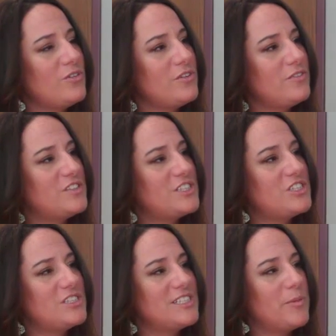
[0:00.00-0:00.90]

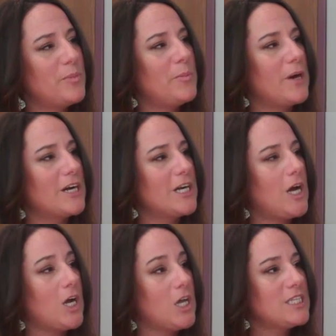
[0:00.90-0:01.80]
physicians get bombarded
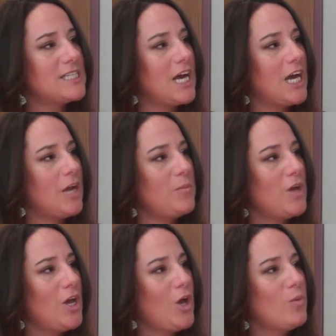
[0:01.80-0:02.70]
all the time
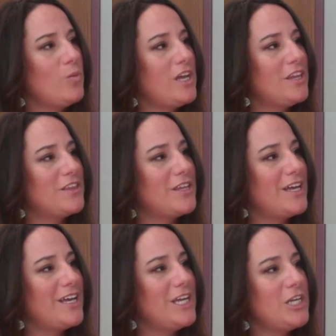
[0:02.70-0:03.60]
with
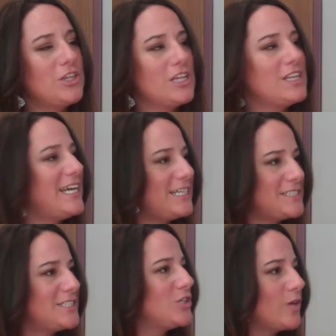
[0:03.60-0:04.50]
the latest
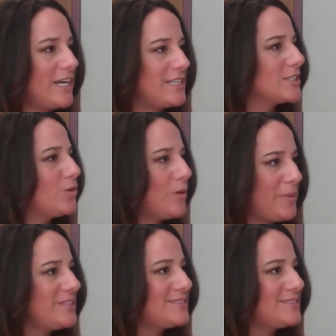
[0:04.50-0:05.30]
and greatest equipment.